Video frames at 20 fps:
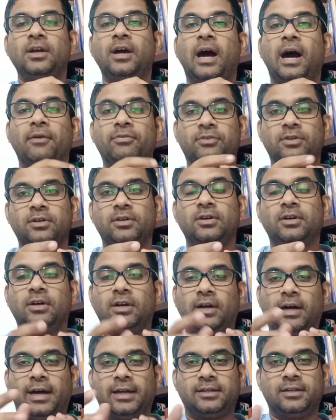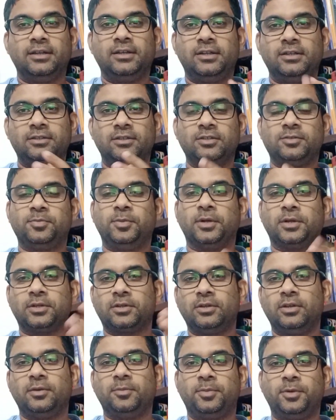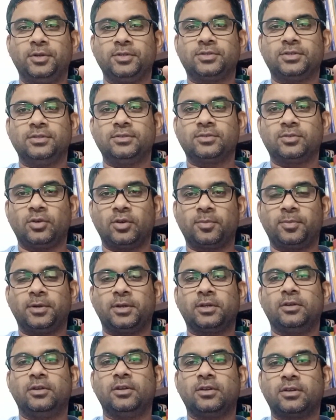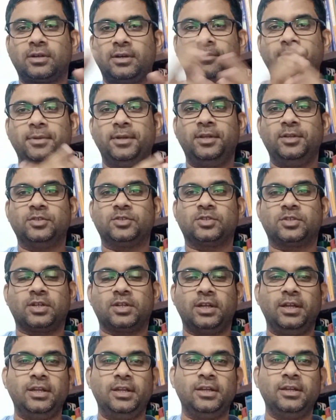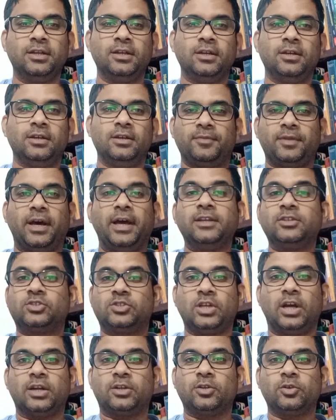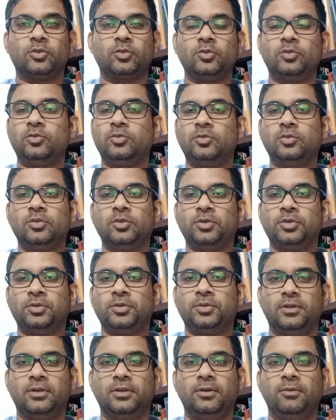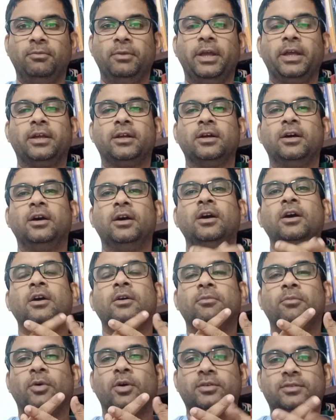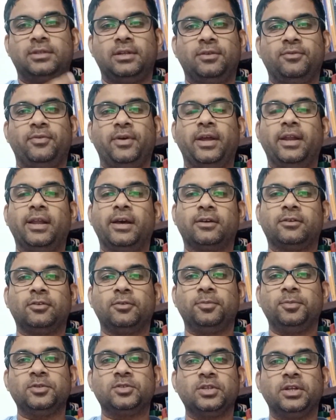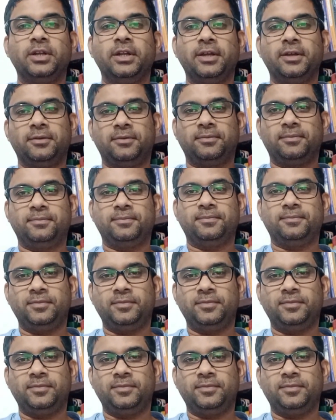After attending this particular person's or particular company's training, I started to make more than 5 lakh rupees a day.